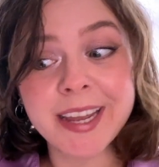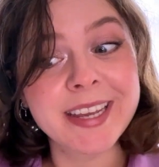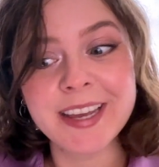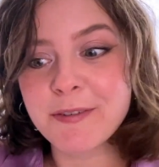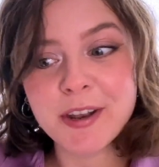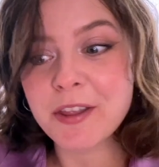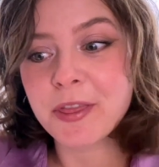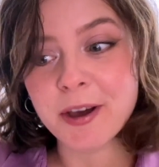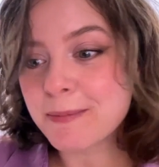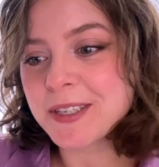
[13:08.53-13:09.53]
give it a
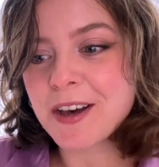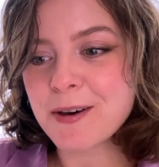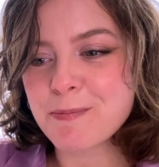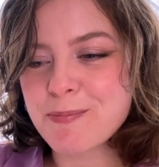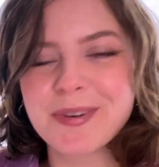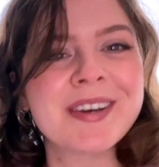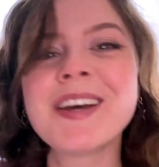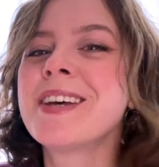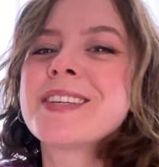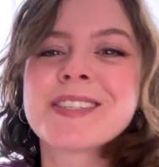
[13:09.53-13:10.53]
thumbs up,
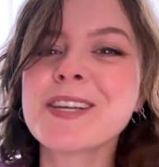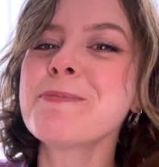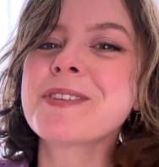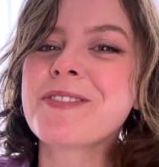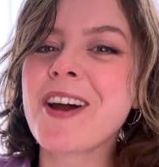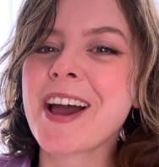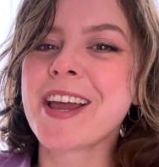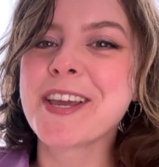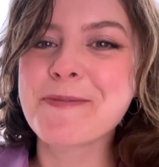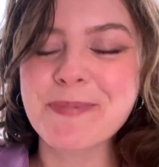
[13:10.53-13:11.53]

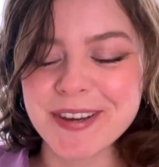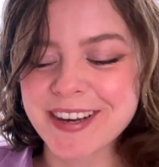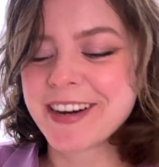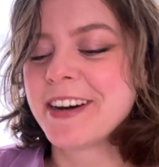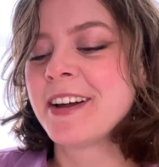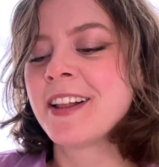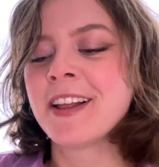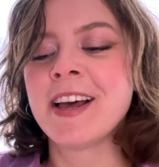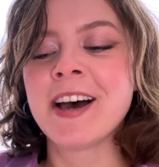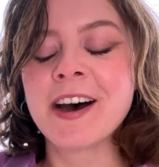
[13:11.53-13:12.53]
subscribe.
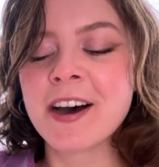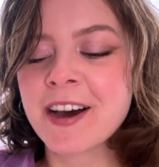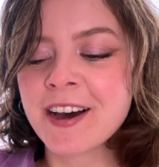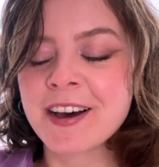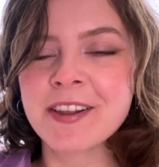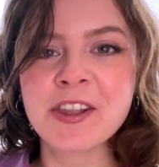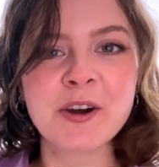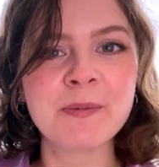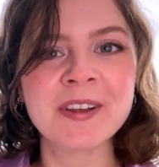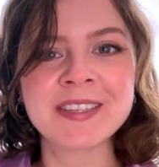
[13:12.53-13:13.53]
No,
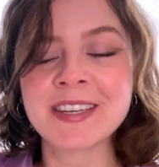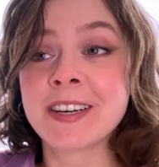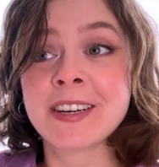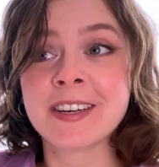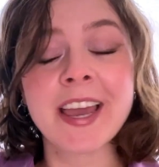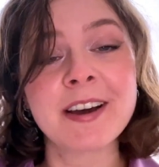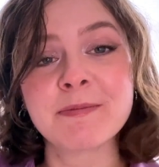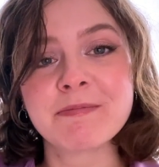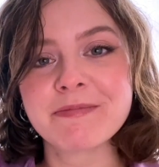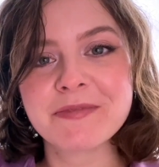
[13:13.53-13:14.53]
but yeah,
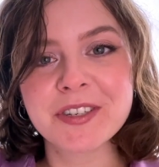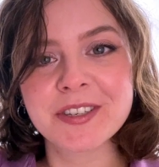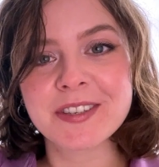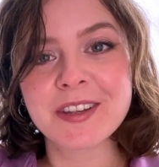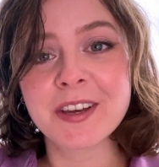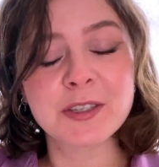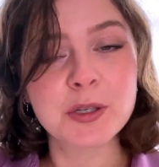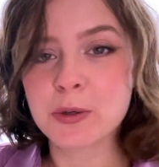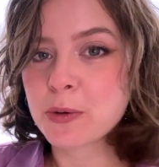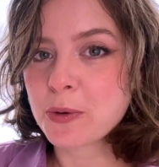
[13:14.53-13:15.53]
just
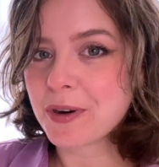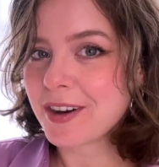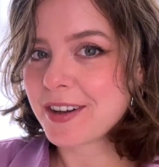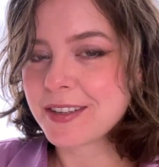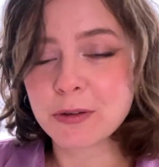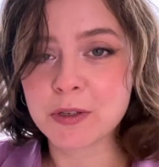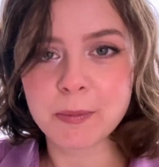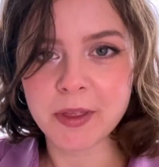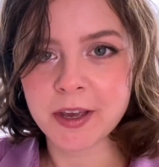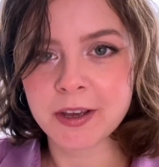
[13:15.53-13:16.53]
do
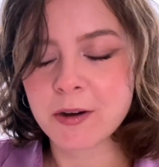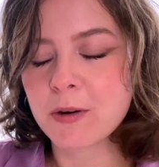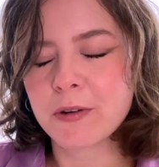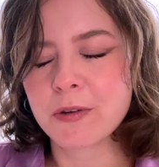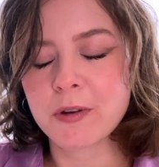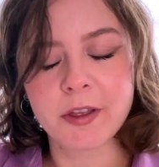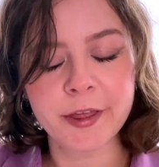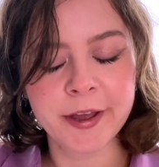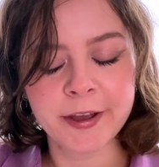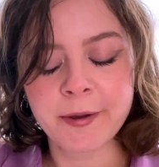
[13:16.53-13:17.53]
something or do
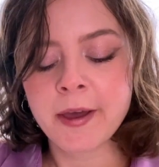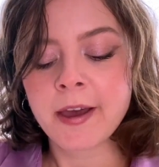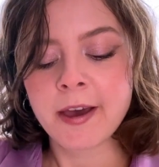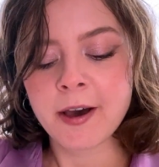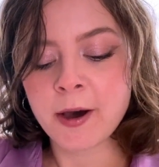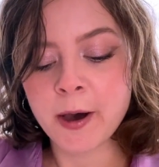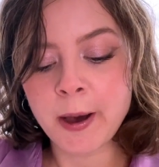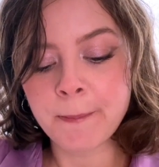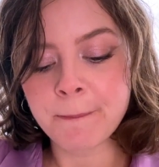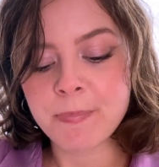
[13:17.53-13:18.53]
nothing.
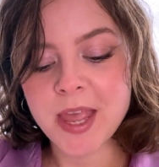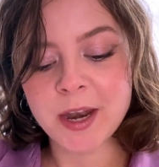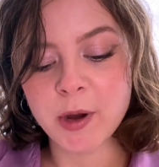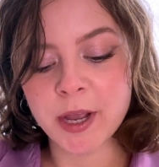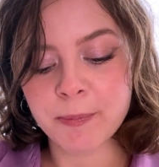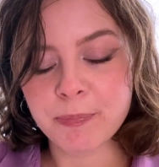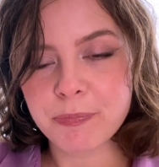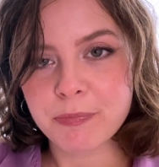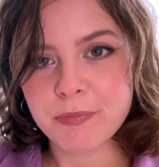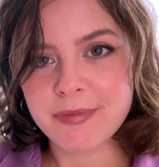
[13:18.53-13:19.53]
Anyway,
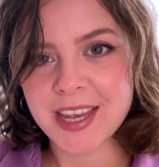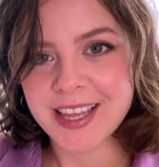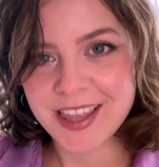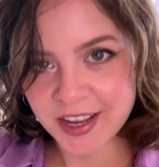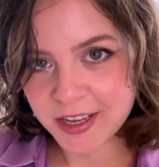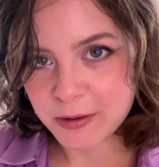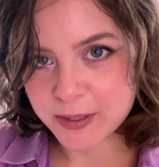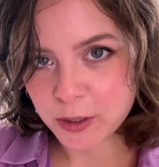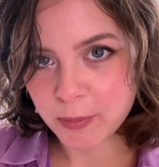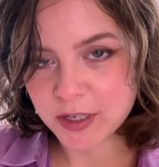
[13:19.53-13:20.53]
thank you
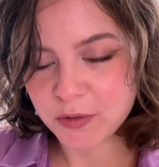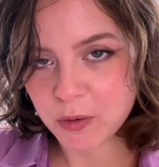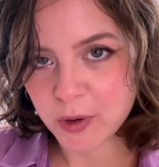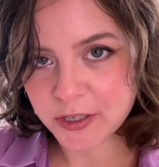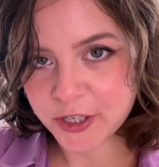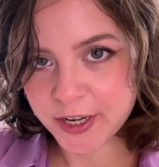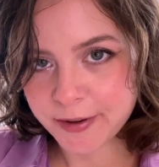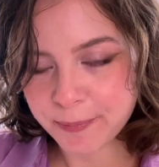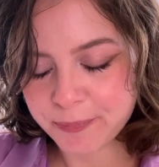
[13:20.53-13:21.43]
so much for watching.